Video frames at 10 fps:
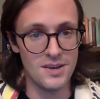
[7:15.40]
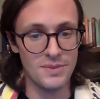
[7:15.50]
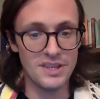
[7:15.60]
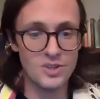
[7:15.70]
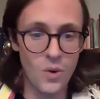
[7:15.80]

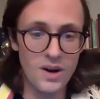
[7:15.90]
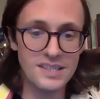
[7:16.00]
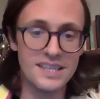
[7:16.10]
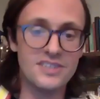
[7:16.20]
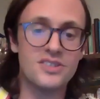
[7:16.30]
But the Torah
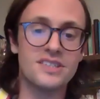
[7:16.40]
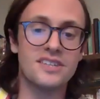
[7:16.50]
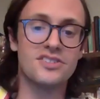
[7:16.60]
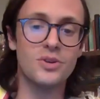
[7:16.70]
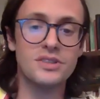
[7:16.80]
teaches
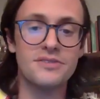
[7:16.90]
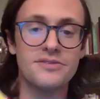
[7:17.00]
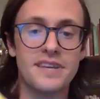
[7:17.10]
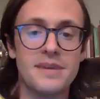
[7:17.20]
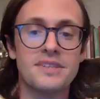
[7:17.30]
that Joseph
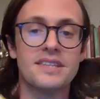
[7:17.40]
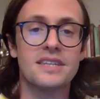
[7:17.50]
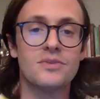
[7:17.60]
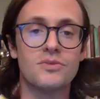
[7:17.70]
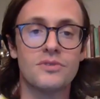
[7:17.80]

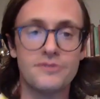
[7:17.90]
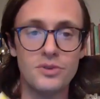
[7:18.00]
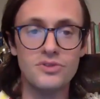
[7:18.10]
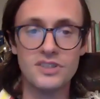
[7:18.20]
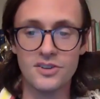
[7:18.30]
famously
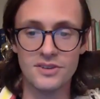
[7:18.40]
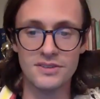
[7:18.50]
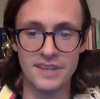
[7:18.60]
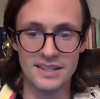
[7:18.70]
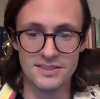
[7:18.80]
refuses her
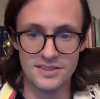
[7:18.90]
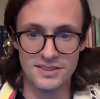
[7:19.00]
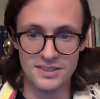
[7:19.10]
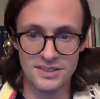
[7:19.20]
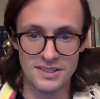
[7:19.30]

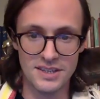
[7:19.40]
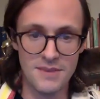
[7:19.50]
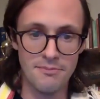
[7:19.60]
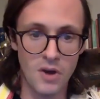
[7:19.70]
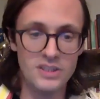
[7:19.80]
advances
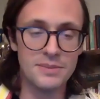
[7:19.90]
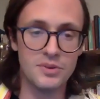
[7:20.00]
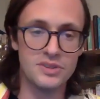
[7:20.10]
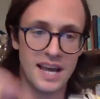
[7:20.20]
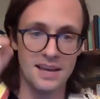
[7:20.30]

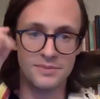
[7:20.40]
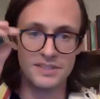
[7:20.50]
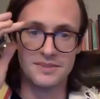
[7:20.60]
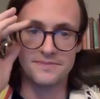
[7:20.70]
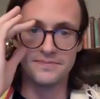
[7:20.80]
multiple
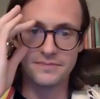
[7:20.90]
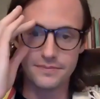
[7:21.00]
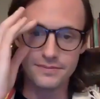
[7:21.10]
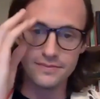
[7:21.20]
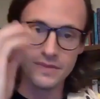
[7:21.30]
times.
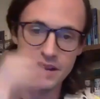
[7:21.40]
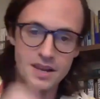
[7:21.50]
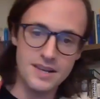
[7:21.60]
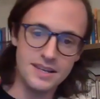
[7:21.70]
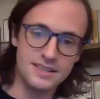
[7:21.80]

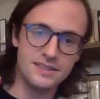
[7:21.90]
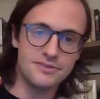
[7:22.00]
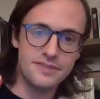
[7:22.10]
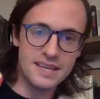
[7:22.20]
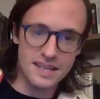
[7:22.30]

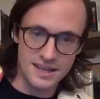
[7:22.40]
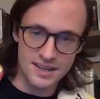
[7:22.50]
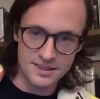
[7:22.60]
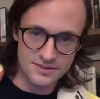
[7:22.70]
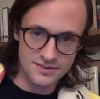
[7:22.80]

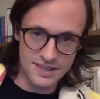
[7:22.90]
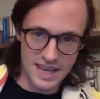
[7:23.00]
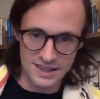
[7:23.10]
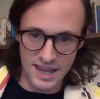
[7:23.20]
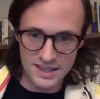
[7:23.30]
Defeated
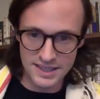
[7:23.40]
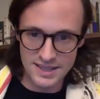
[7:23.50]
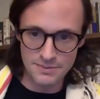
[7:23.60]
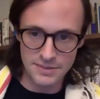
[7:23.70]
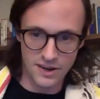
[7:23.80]
and likely
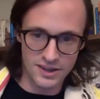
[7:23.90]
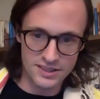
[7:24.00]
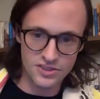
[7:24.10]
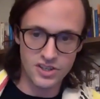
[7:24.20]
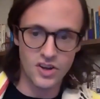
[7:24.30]

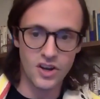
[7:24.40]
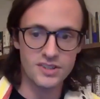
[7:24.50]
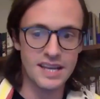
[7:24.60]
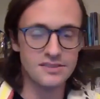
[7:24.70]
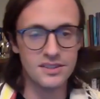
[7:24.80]
embarrassed, she
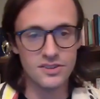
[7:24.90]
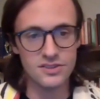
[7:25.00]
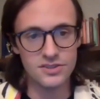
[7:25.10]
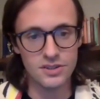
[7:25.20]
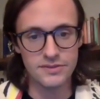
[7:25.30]
calls out to her
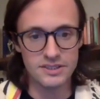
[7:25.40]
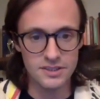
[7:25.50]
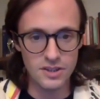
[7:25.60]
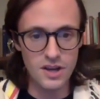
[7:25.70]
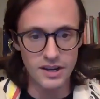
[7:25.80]

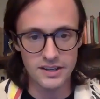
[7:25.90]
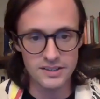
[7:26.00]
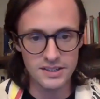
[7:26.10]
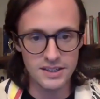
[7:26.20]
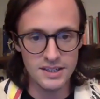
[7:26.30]
servants, "Look,
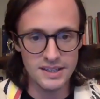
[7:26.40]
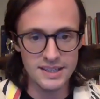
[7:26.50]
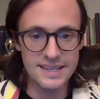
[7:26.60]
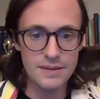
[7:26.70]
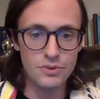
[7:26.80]

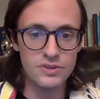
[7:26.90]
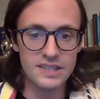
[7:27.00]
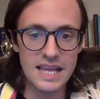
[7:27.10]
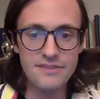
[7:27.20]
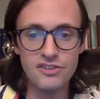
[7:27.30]
this Hebrew
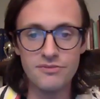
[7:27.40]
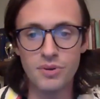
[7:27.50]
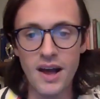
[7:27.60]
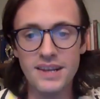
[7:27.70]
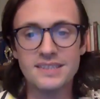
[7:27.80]
slave you
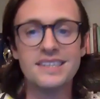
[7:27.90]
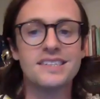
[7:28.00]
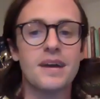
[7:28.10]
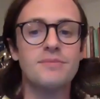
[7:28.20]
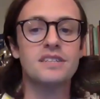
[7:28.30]
brought us has
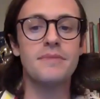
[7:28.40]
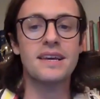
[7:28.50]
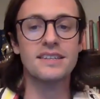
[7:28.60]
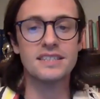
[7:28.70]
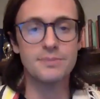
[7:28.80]
come to
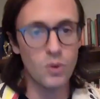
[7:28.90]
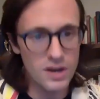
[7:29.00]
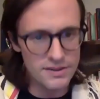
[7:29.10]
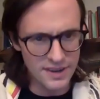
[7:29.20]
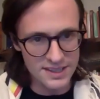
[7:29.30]
make a
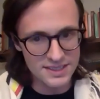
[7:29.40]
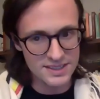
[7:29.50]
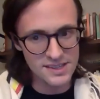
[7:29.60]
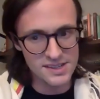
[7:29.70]
sport of us."